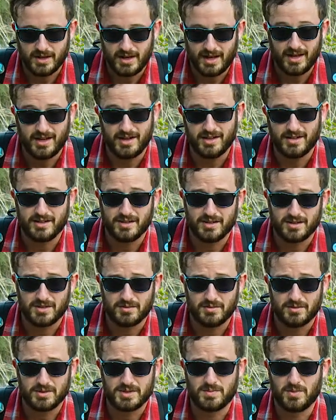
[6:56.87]
And
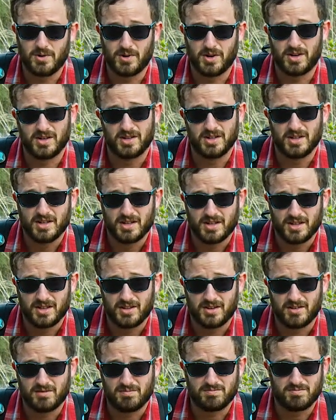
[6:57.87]
what's more,
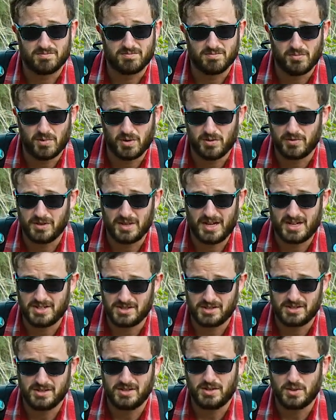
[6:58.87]
they're
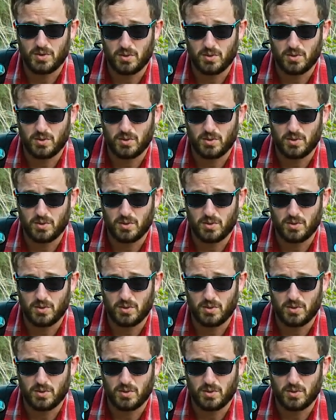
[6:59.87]
morphologically